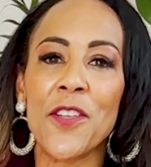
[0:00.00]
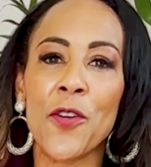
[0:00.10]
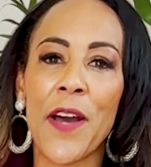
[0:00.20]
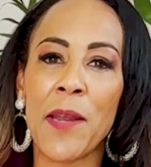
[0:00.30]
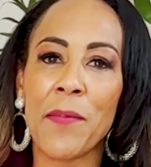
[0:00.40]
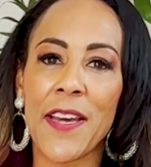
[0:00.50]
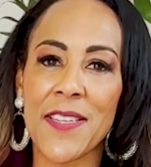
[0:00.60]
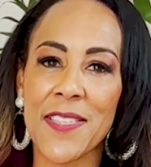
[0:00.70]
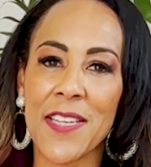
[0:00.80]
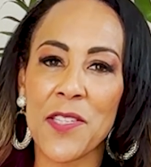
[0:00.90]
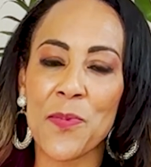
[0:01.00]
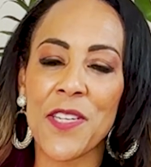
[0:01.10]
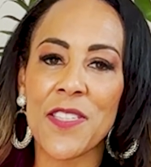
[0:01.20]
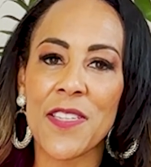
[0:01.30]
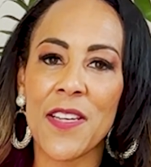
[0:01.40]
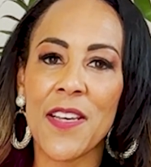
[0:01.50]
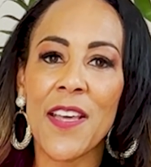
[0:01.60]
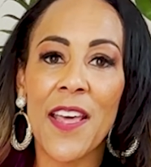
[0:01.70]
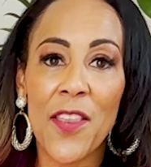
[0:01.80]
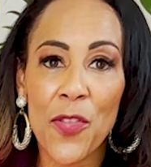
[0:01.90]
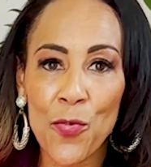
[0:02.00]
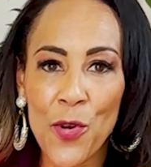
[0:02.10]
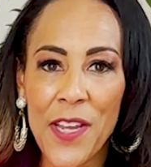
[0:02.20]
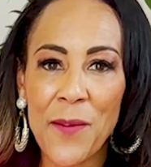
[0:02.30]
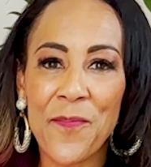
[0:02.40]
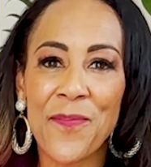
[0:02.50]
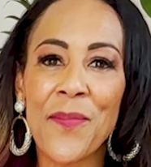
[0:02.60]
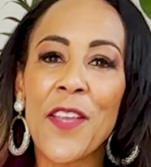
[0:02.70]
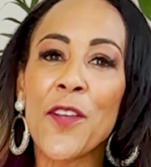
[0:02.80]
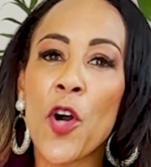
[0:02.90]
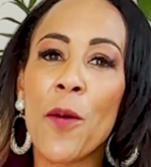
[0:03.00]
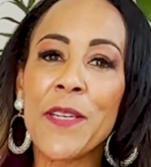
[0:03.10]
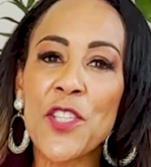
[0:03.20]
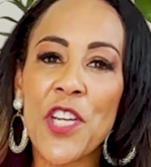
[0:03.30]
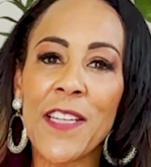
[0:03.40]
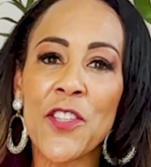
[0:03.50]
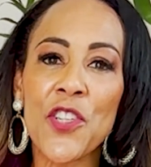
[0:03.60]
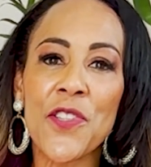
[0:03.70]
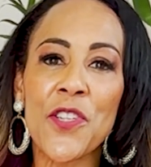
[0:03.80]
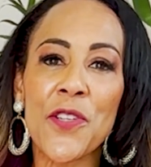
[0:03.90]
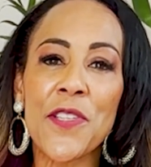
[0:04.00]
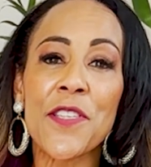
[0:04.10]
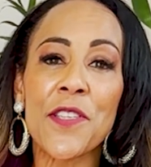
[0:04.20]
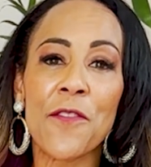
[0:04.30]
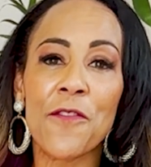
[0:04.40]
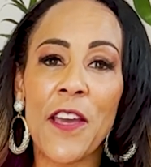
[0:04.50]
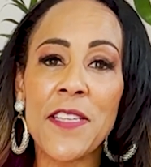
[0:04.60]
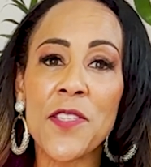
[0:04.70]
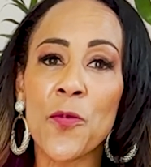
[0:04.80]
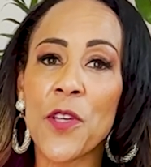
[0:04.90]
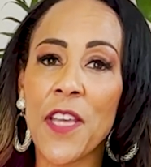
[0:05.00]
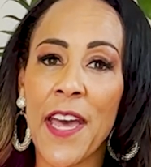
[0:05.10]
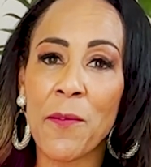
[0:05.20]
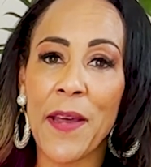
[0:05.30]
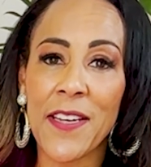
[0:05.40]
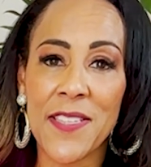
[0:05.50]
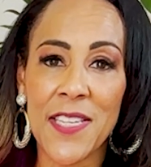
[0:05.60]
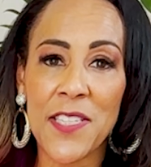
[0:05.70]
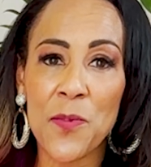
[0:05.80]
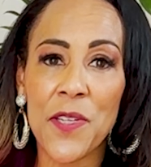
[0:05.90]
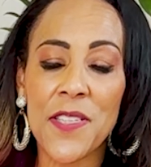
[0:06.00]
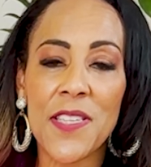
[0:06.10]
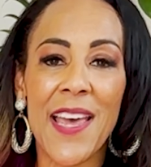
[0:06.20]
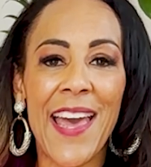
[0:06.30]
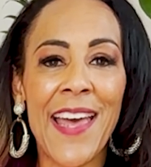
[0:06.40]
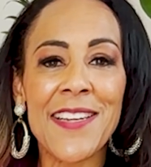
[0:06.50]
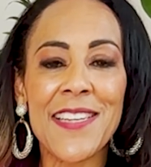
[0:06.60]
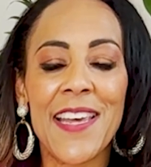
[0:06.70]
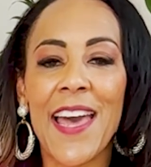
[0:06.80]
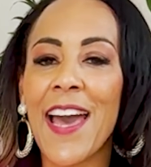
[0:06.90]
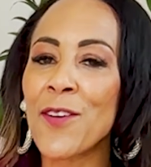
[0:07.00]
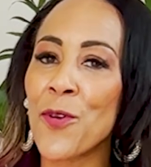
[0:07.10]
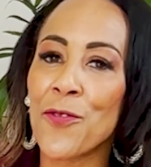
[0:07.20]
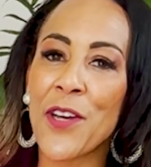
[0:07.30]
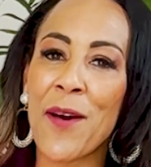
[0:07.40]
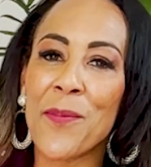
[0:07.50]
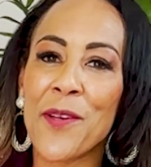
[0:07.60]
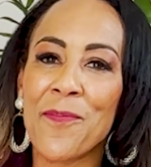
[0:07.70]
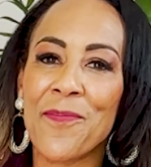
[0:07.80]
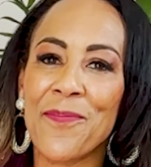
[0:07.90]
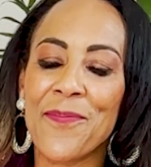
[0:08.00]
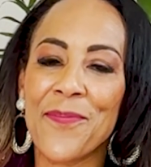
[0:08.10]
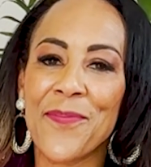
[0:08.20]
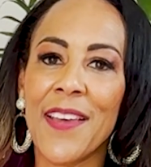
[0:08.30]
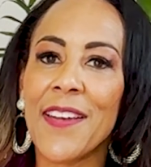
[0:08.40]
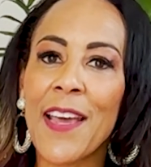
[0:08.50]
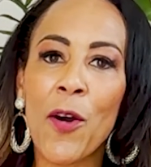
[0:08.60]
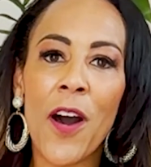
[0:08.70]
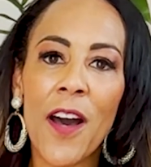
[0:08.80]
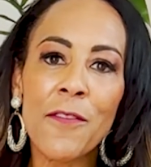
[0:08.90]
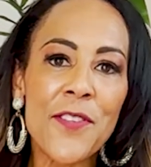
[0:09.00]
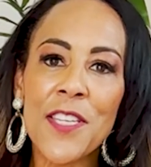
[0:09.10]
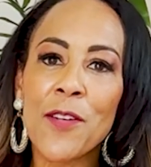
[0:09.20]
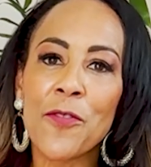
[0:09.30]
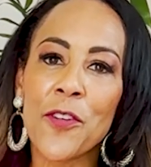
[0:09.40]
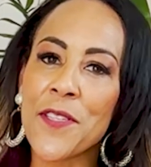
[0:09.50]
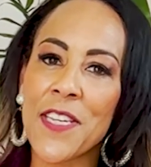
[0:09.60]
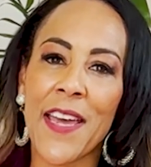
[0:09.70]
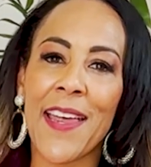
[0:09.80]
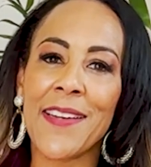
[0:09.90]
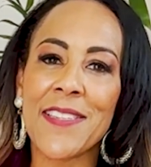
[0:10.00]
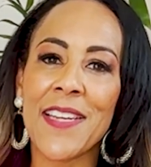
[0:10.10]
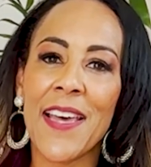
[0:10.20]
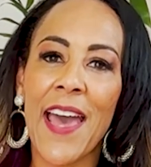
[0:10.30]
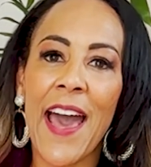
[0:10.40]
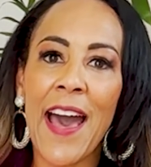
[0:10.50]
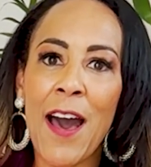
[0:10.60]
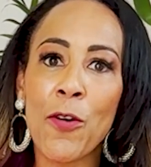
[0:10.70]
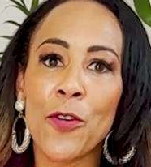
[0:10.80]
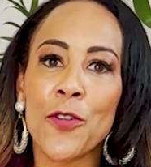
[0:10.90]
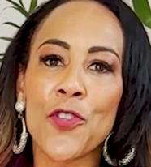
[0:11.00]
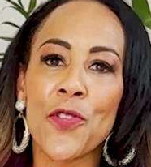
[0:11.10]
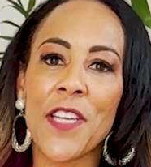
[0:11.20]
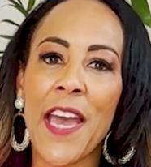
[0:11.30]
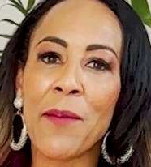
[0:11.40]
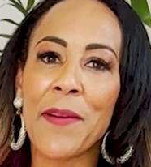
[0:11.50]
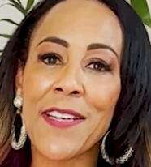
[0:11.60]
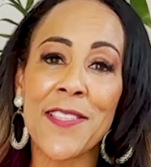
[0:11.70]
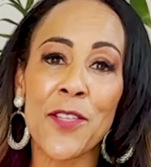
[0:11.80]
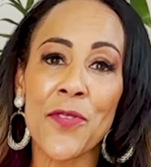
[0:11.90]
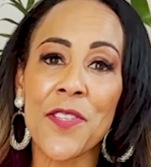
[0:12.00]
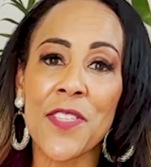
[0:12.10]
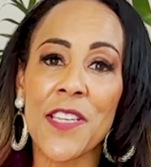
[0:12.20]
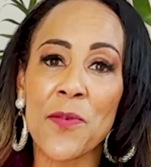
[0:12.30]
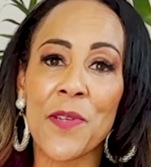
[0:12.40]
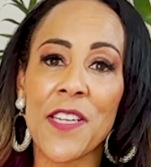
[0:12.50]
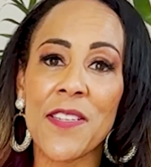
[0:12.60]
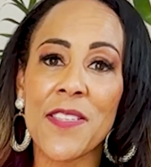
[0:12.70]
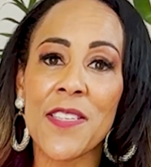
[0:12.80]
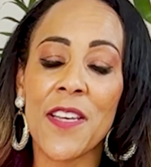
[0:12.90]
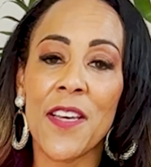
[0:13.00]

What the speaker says: your ANMAC assessment. 3. The common challenges nurses face with ANMAC assessments and how to overcome them. Now, I've seen firsthand how crucial the ANMAC skills assessment is.